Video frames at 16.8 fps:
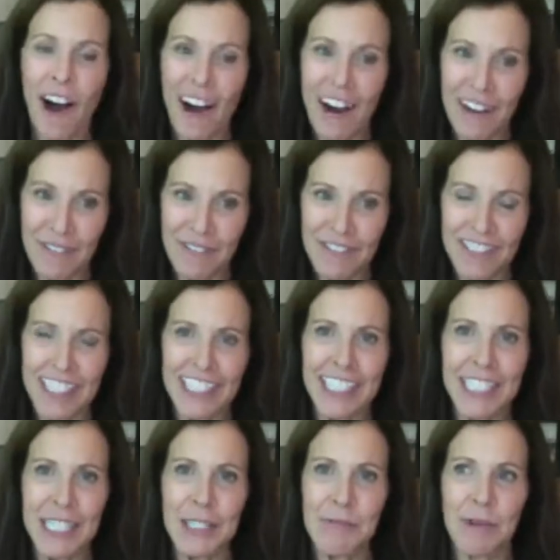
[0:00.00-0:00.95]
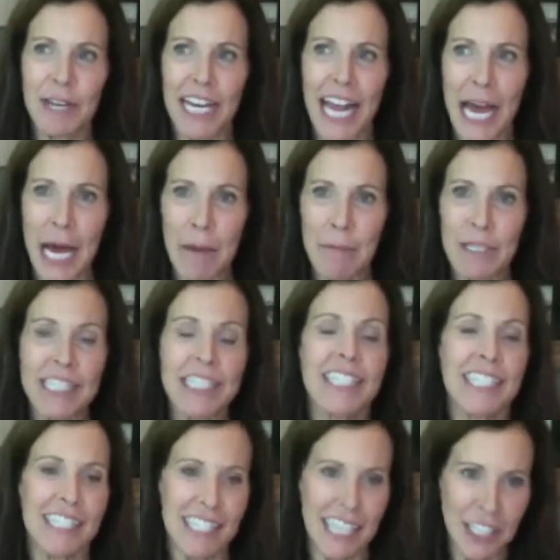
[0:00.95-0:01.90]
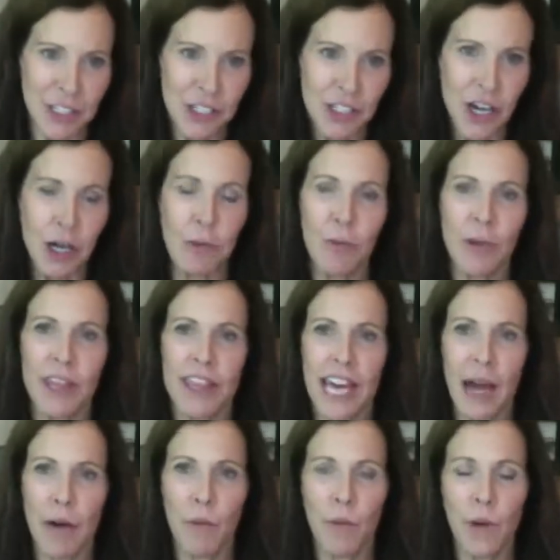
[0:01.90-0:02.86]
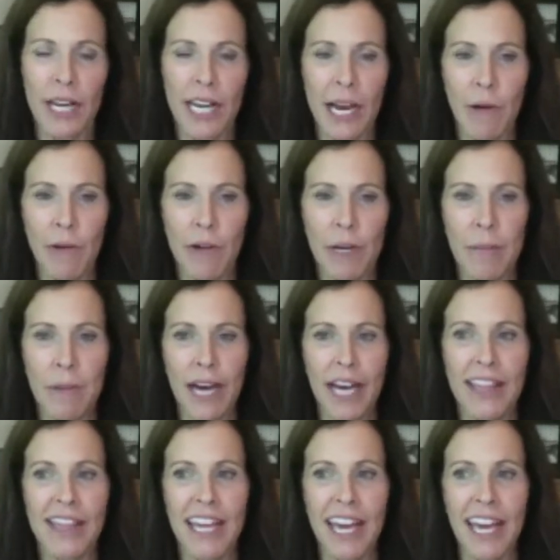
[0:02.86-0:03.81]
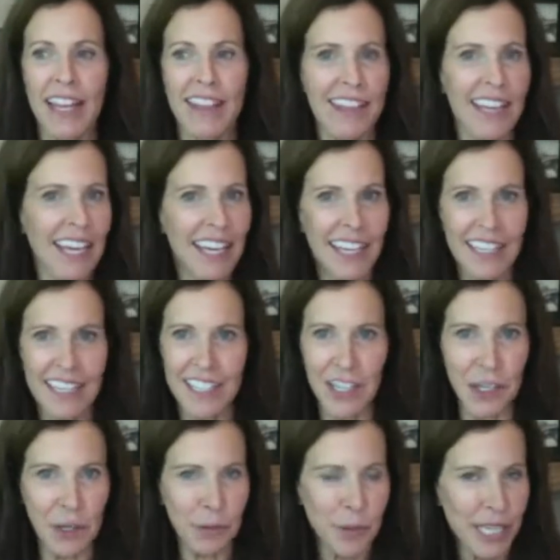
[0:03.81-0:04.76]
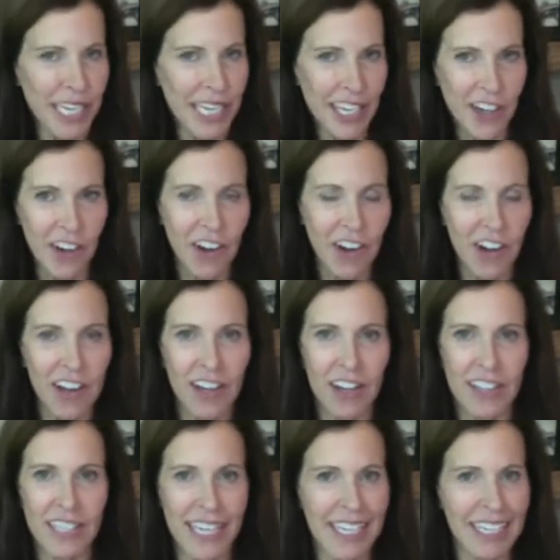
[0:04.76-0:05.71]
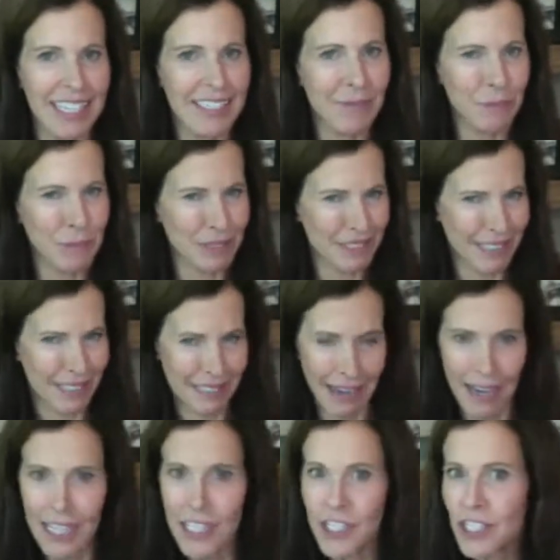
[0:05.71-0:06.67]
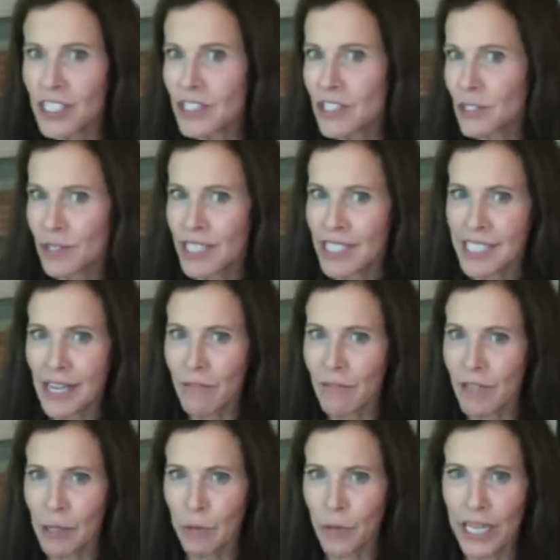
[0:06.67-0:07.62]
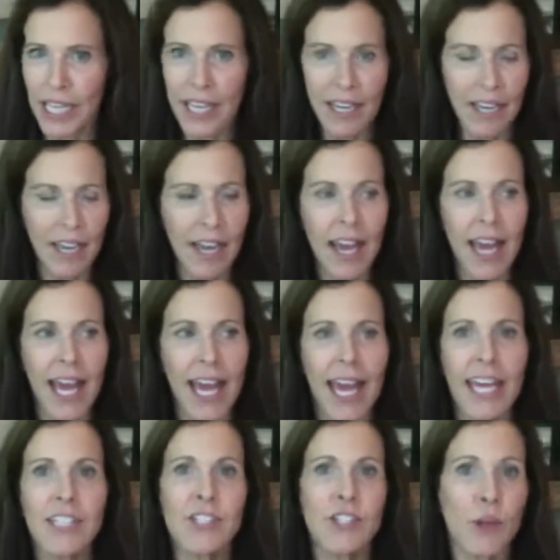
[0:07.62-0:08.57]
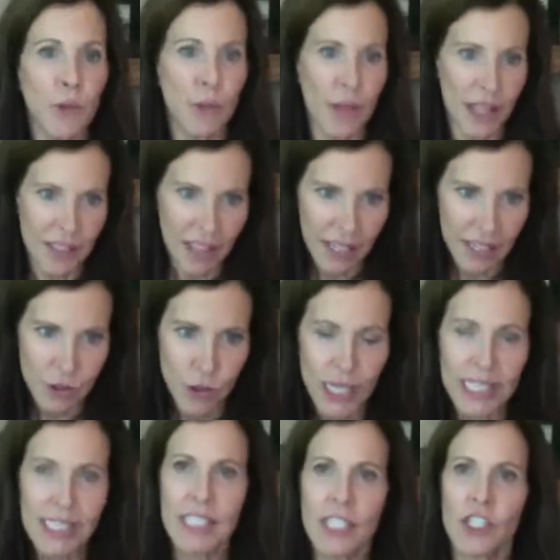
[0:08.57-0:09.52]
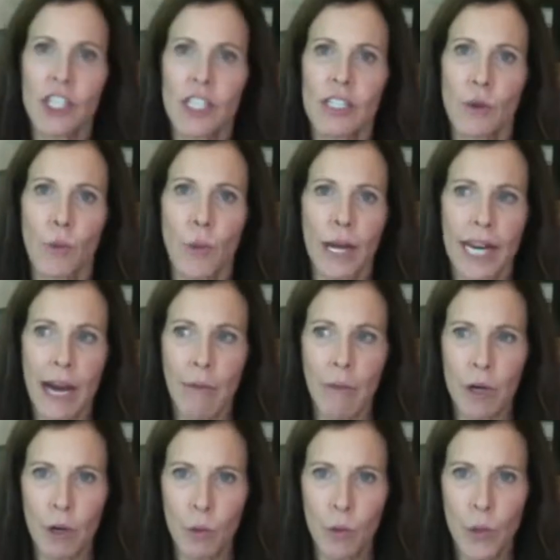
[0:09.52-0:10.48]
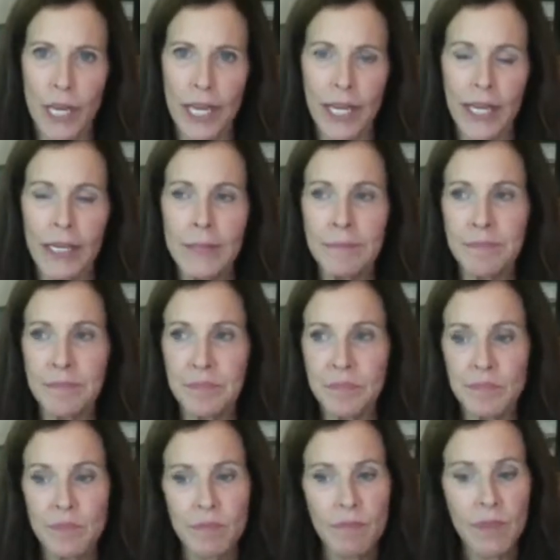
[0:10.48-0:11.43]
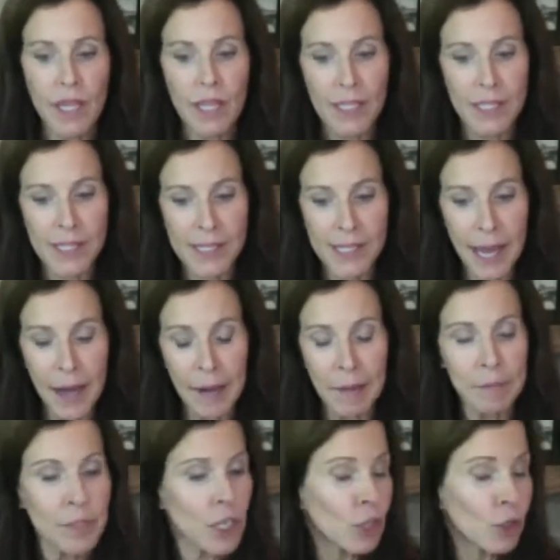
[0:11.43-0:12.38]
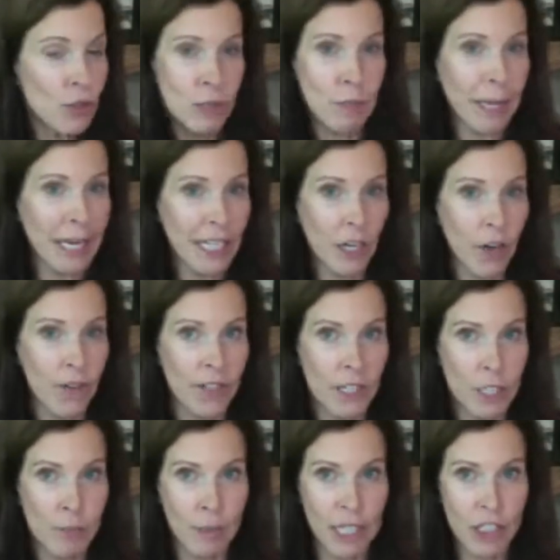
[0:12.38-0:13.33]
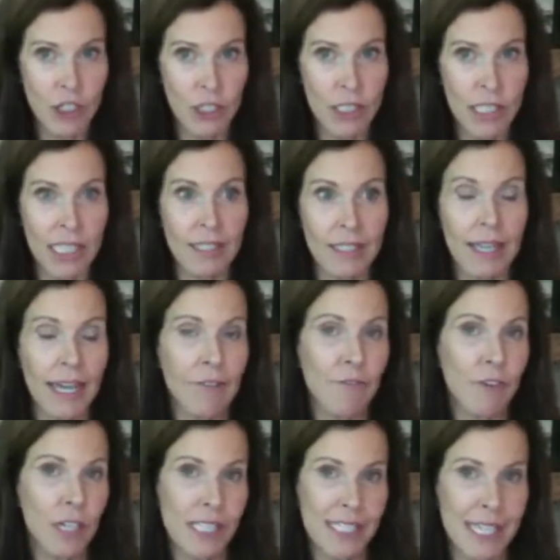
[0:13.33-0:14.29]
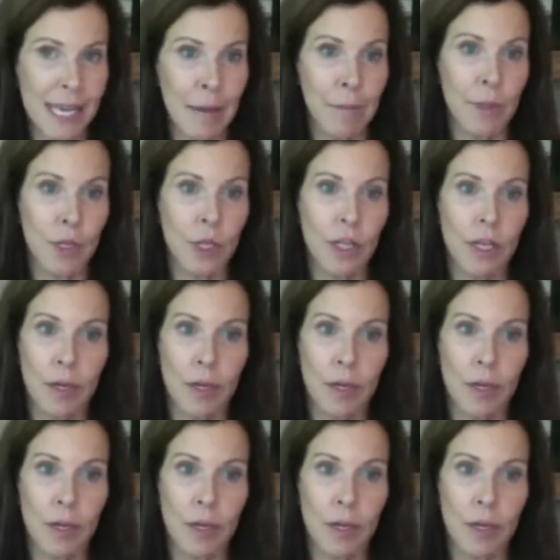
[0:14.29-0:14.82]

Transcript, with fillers: often is what happens is they start with that 1 hour a month. And then, you know, we get a call like, well, can I just do this every week? And so then they transition to 1 hour a week. Some, you know, depending on their specialty, like, for example,